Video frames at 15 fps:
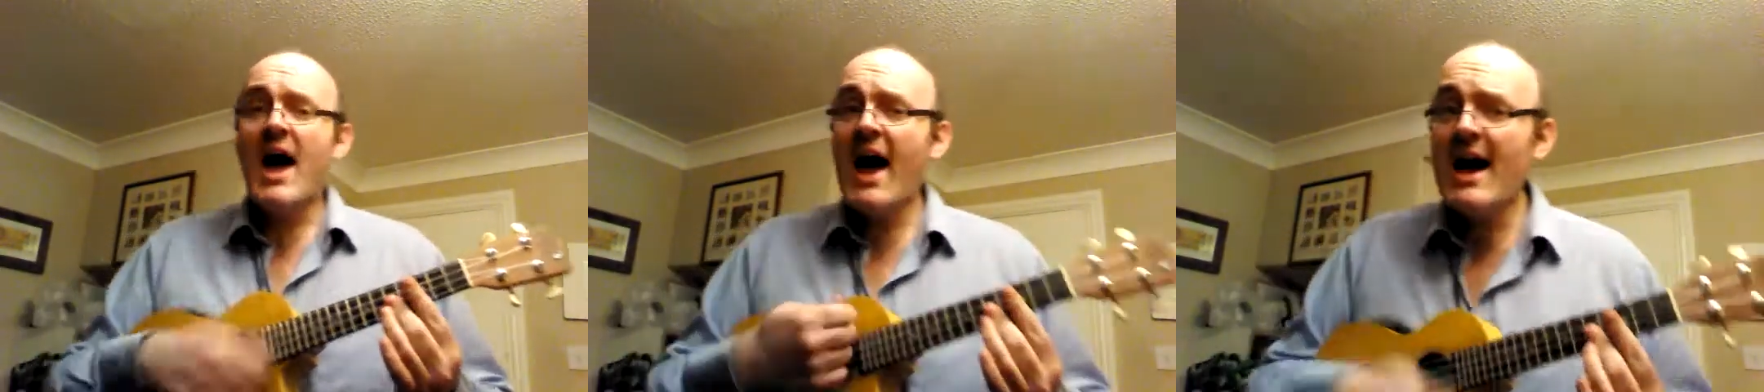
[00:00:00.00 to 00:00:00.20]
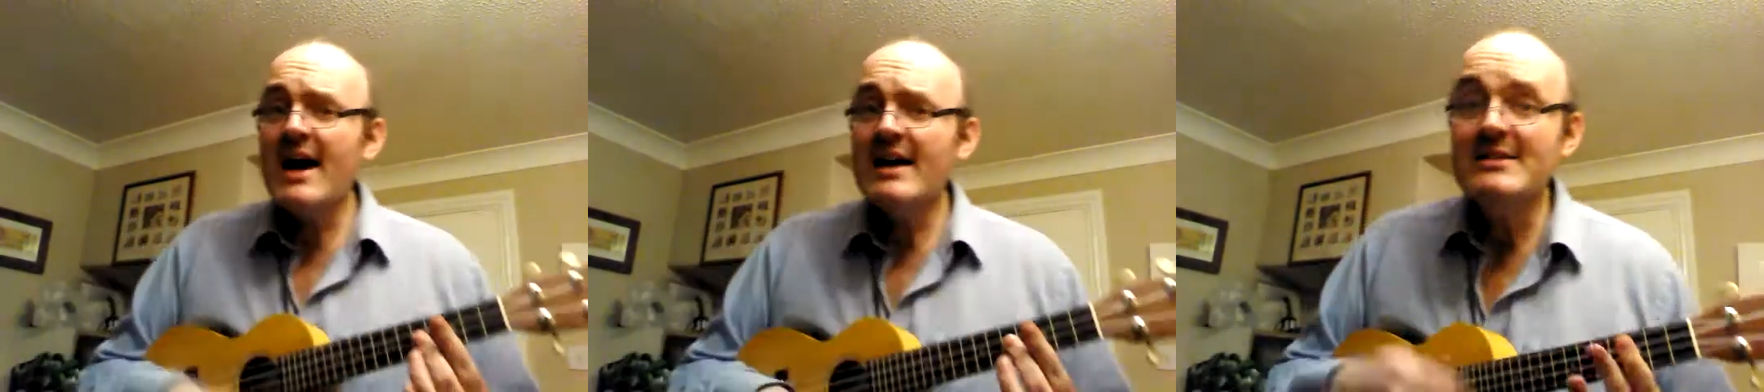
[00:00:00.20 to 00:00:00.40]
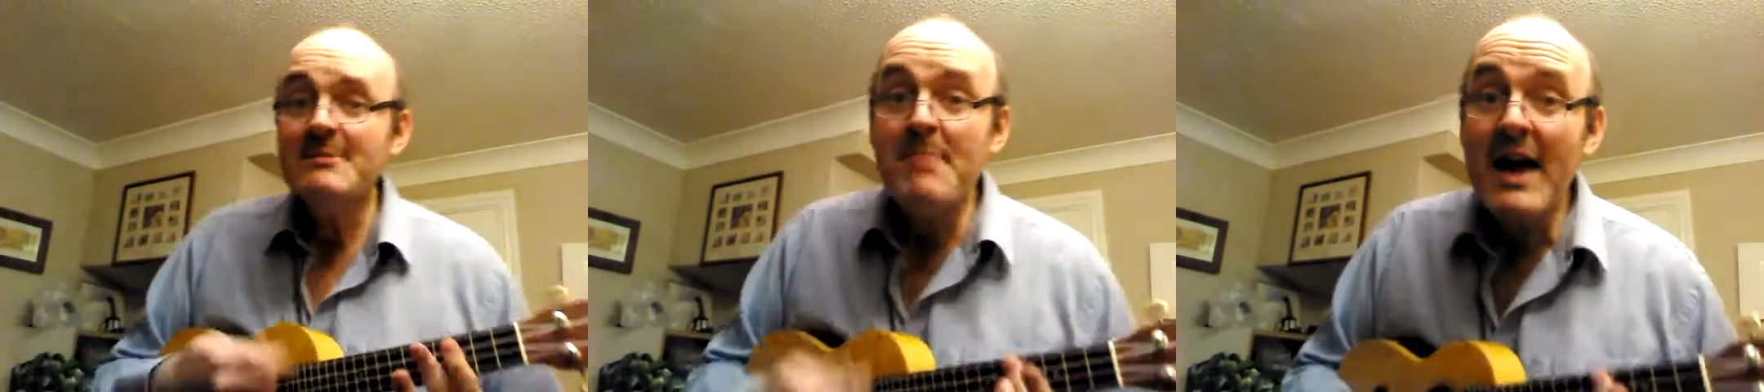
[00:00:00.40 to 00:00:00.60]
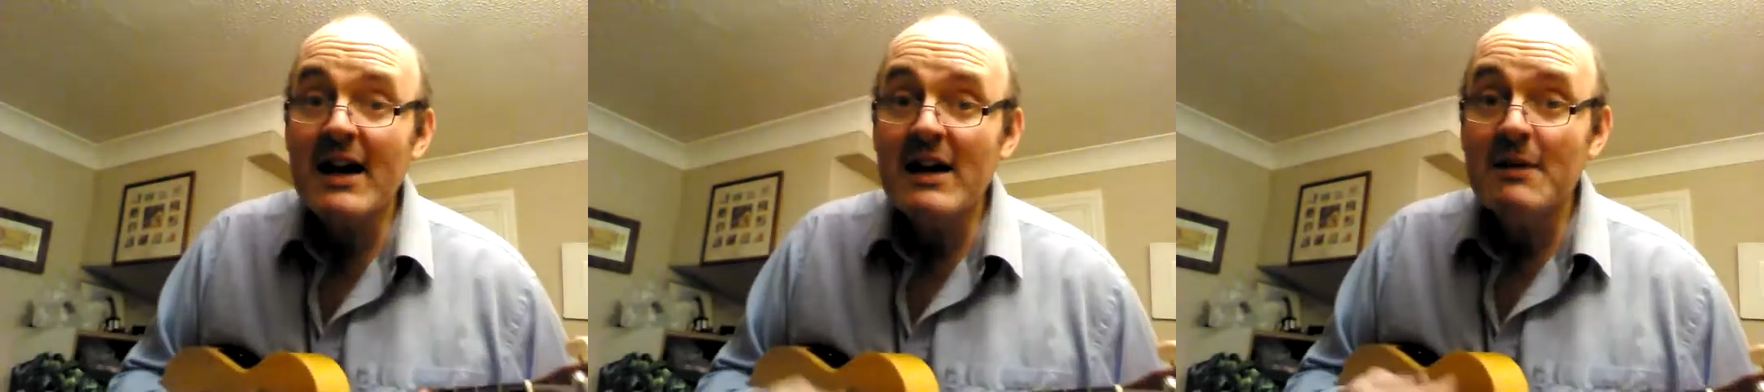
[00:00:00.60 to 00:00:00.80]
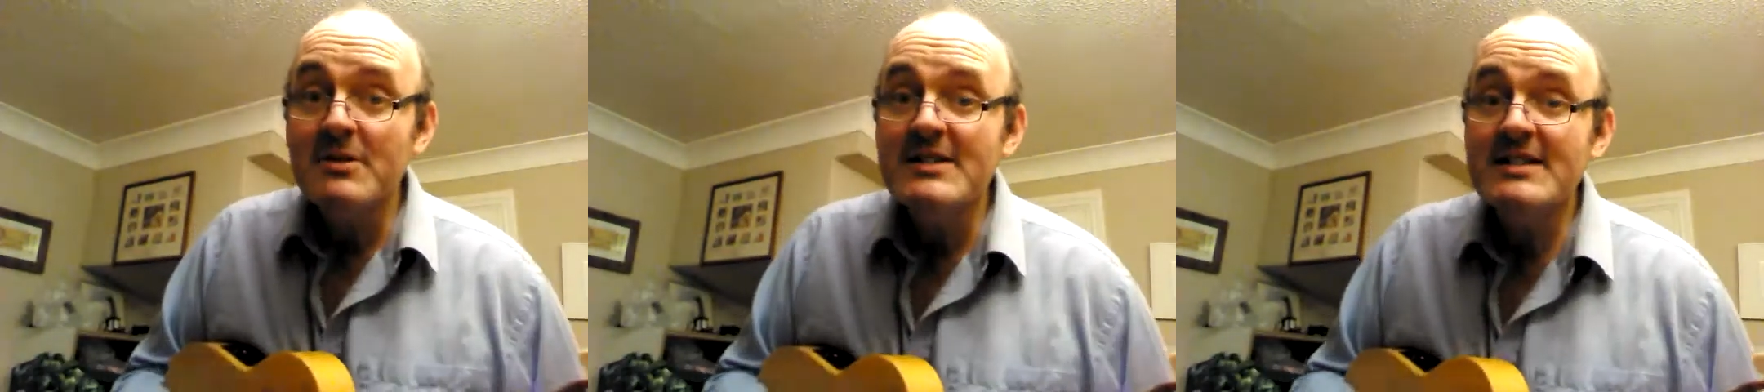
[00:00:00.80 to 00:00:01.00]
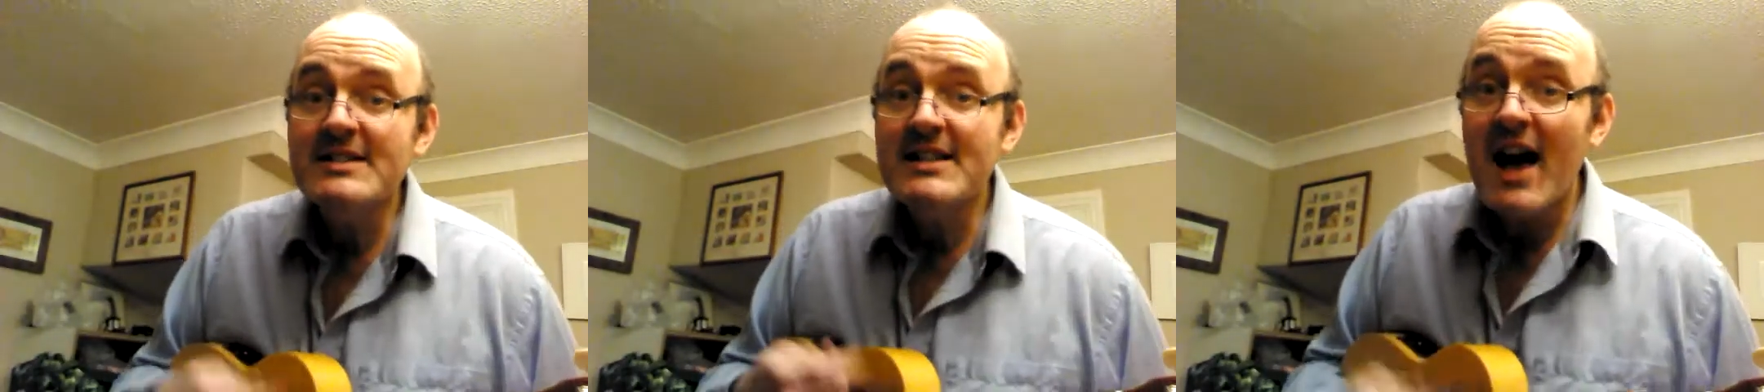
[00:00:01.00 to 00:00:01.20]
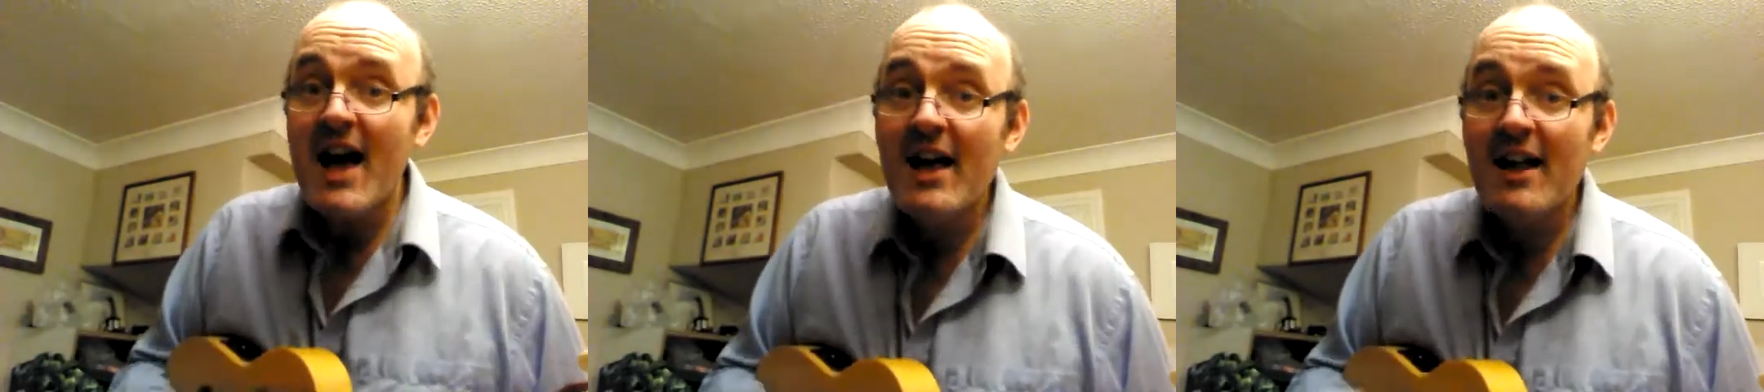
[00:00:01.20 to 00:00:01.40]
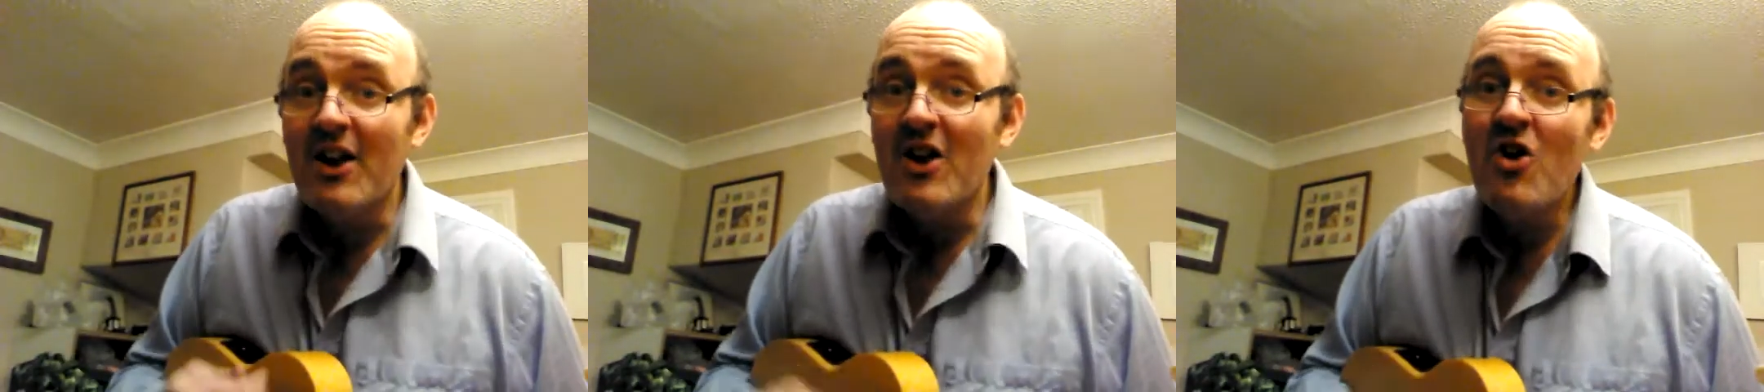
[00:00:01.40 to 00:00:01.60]
has impeccable
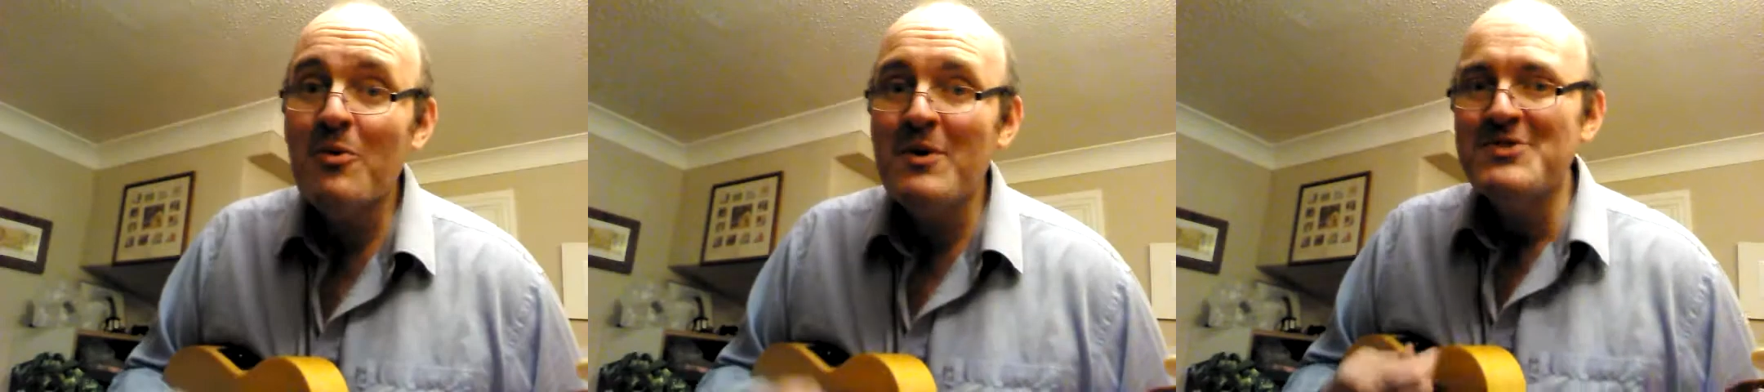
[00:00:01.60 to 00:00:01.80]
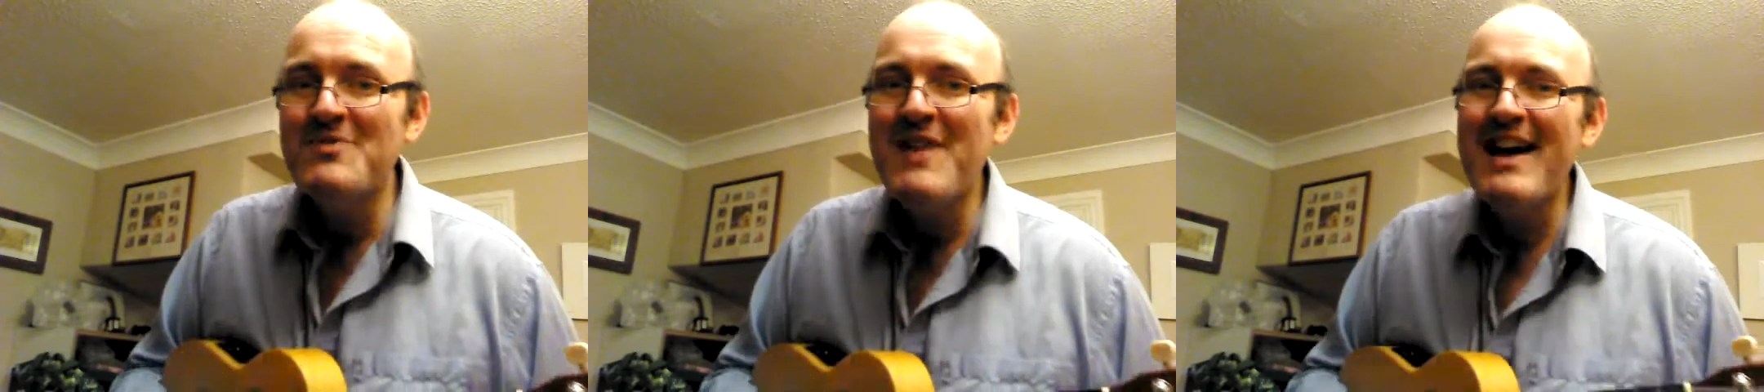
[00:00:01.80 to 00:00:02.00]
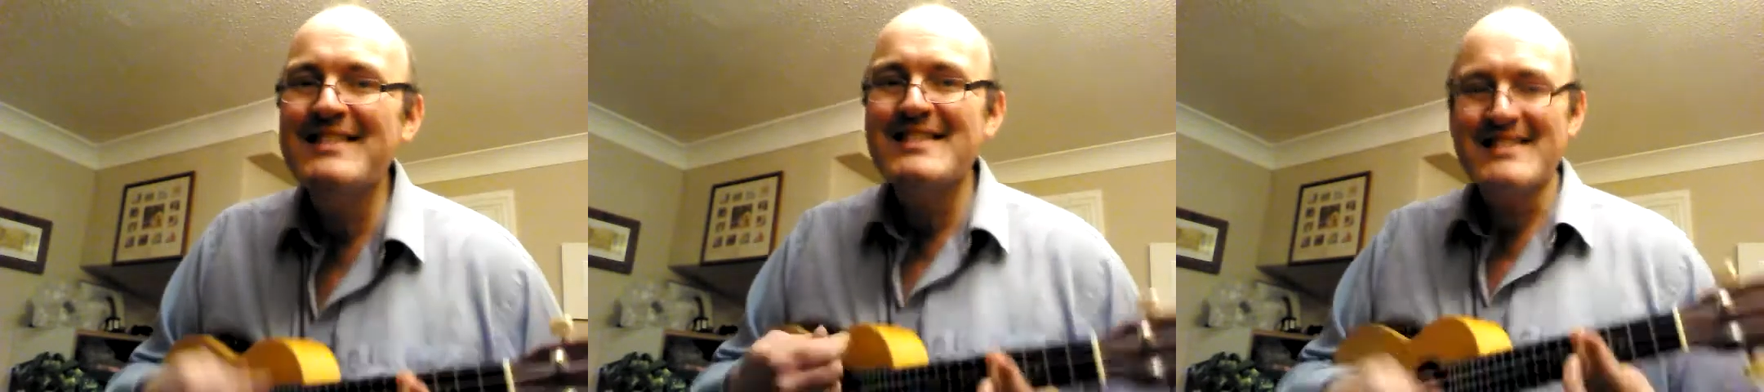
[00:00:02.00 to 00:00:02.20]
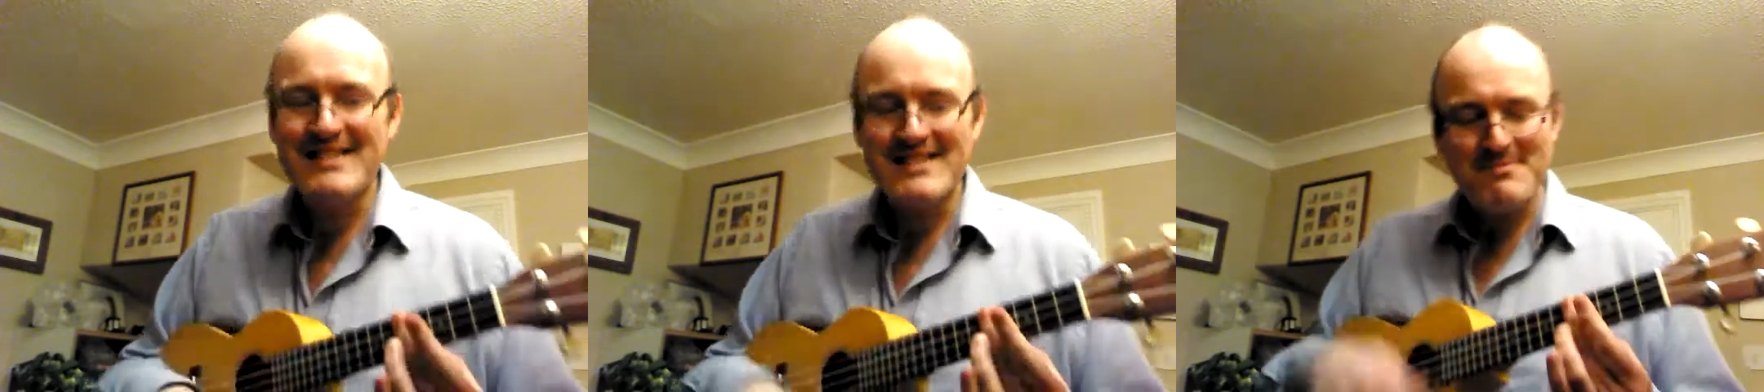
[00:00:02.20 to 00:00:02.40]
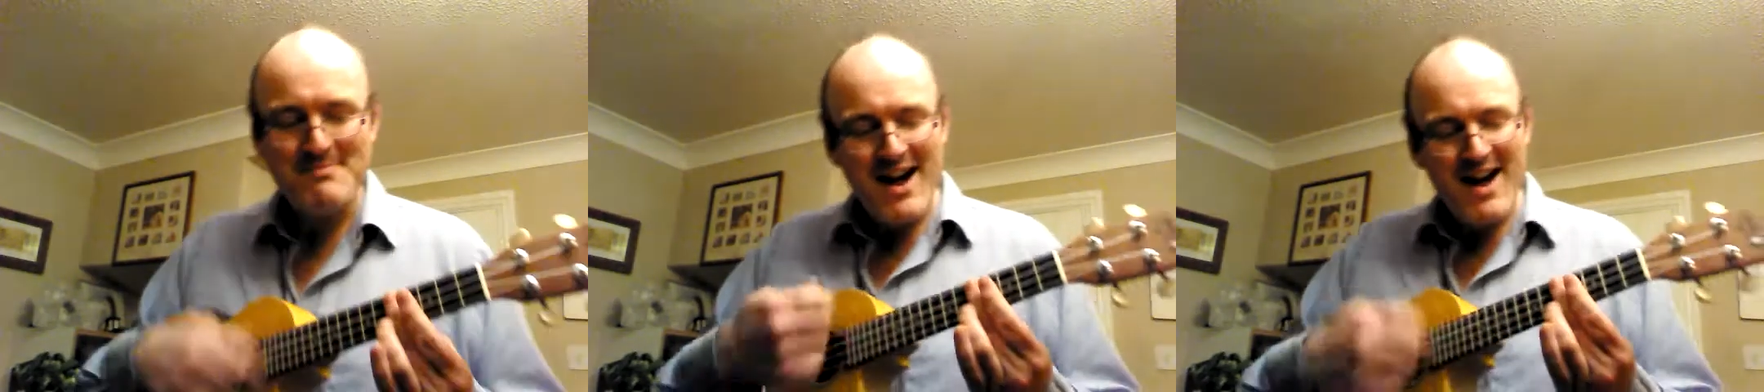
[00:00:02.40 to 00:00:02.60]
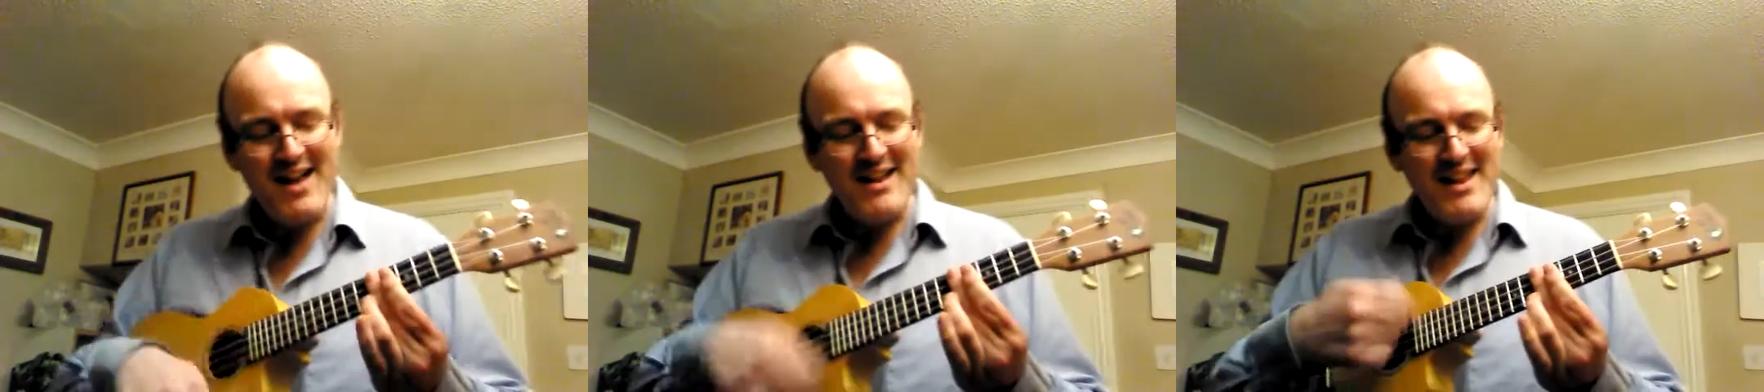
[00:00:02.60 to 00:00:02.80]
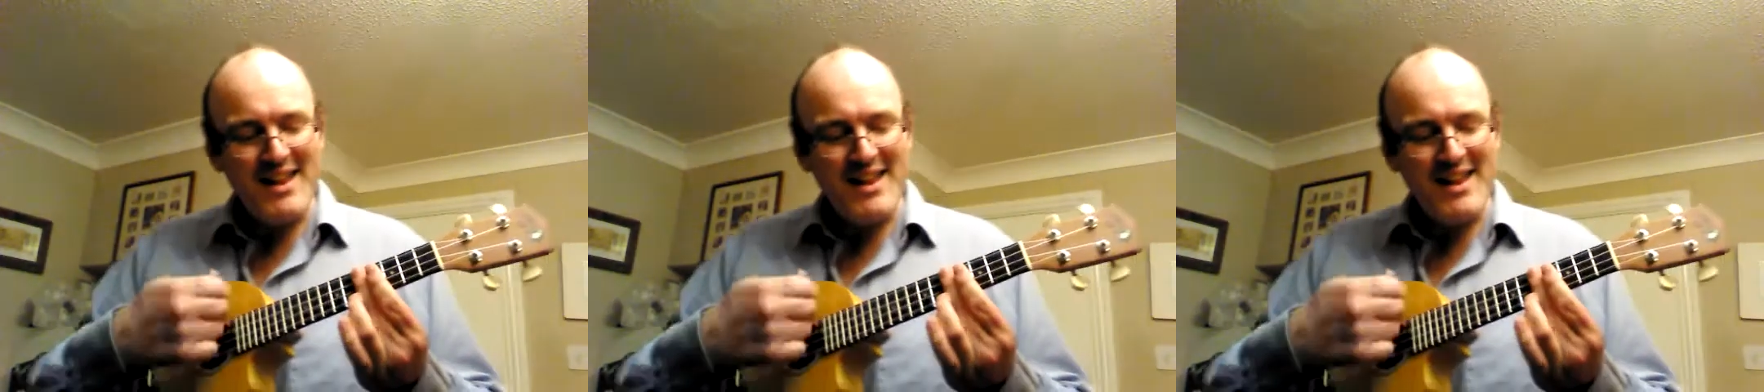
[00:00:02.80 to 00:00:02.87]
style and always raises a smile.